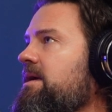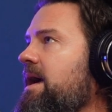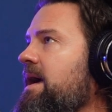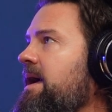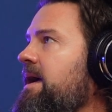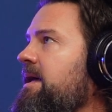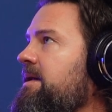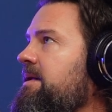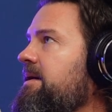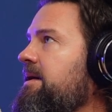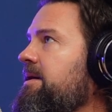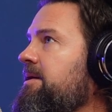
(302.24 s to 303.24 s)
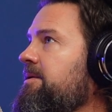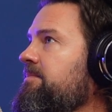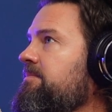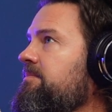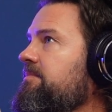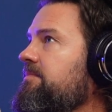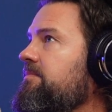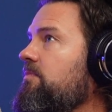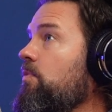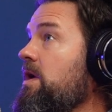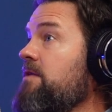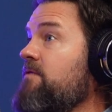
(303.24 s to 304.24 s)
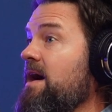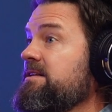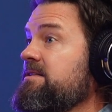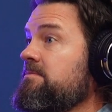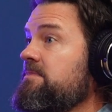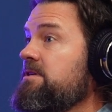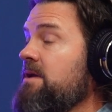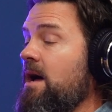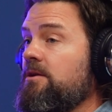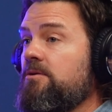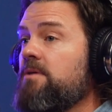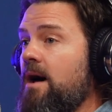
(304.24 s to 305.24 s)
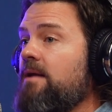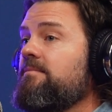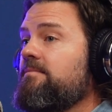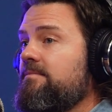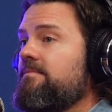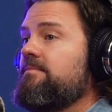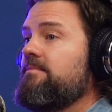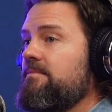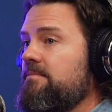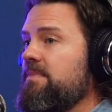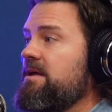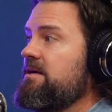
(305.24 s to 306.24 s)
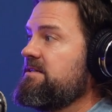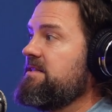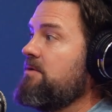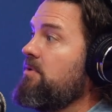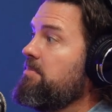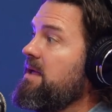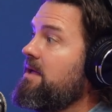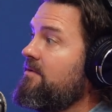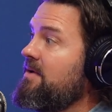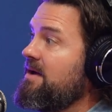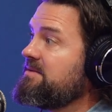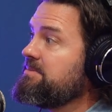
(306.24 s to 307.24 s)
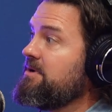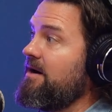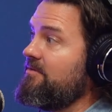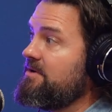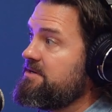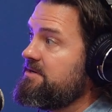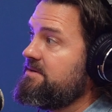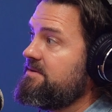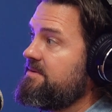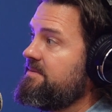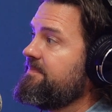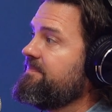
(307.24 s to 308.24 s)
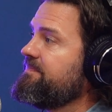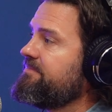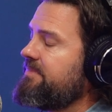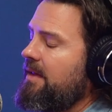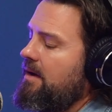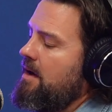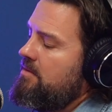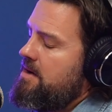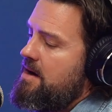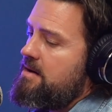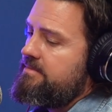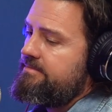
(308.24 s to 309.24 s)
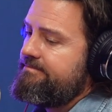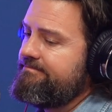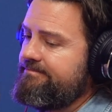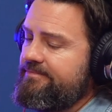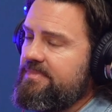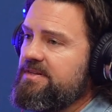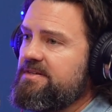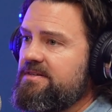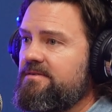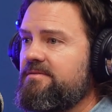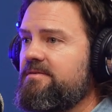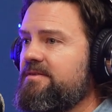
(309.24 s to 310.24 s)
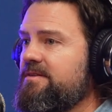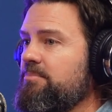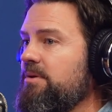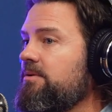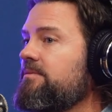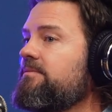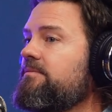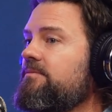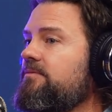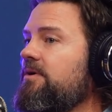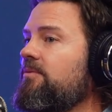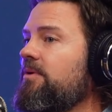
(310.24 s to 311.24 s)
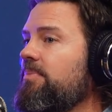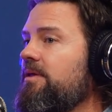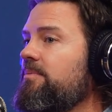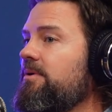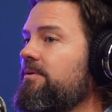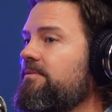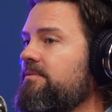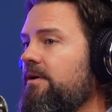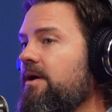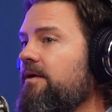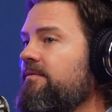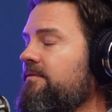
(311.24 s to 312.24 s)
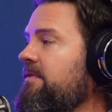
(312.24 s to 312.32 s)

And we advised them to not do that because they would be giving us some coverage. I don't care. It's the bill. We don't want to pay the bill. Okay.